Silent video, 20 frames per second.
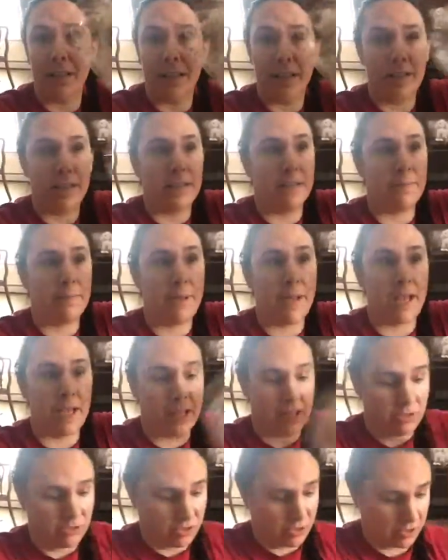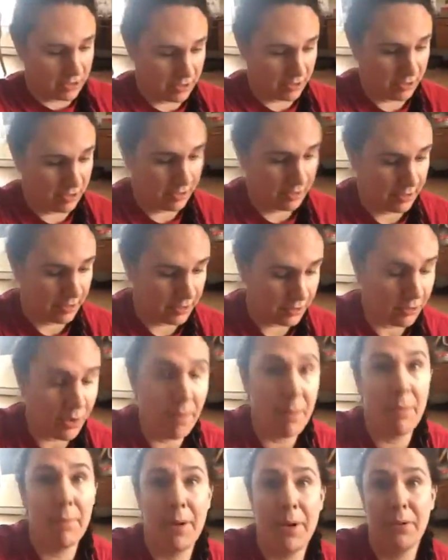in these packages. So
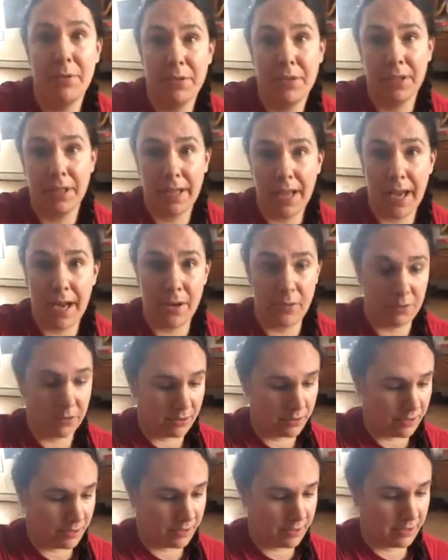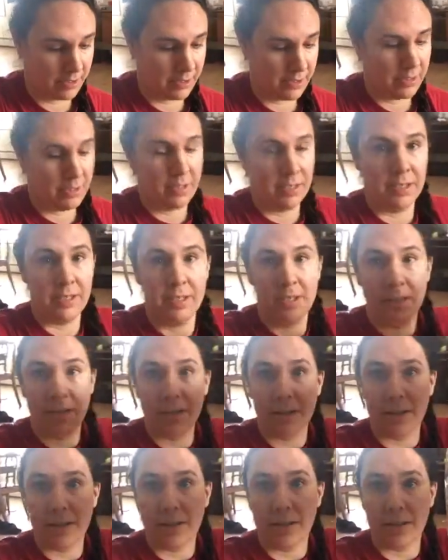I'm about to count
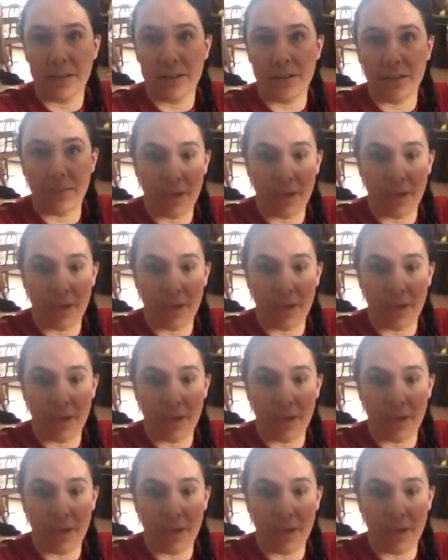to